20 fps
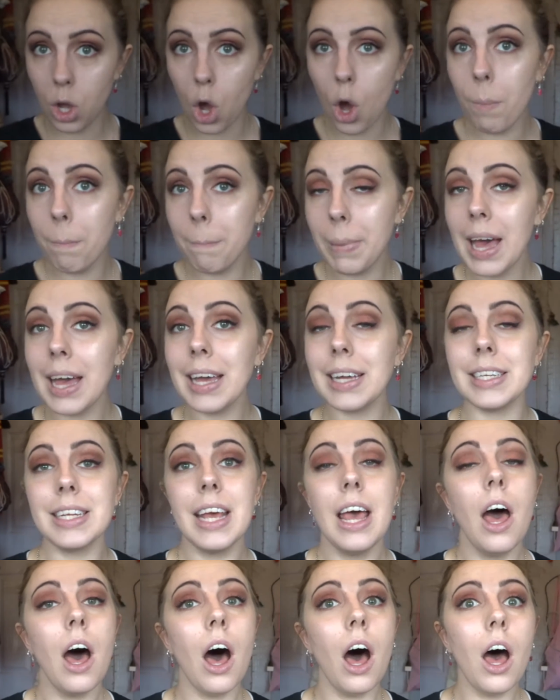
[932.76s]
compact.
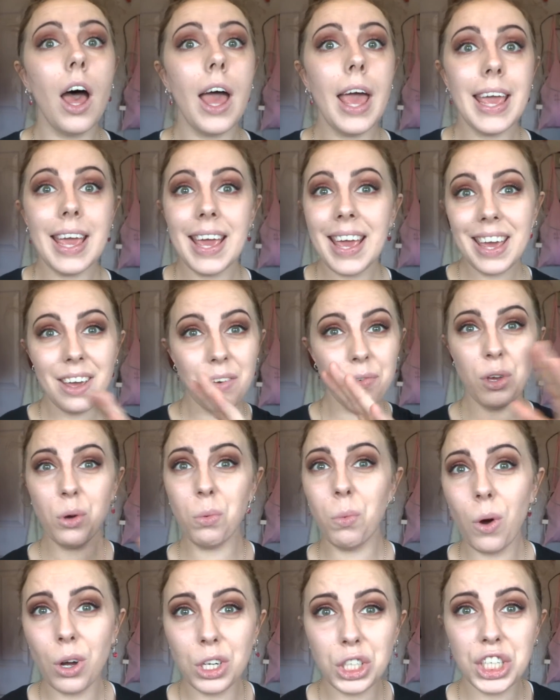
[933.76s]
If you're
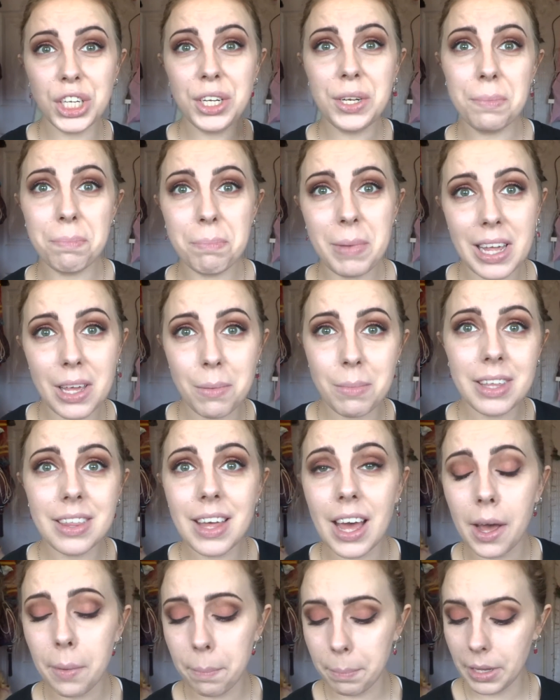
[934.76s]
watching, make me that,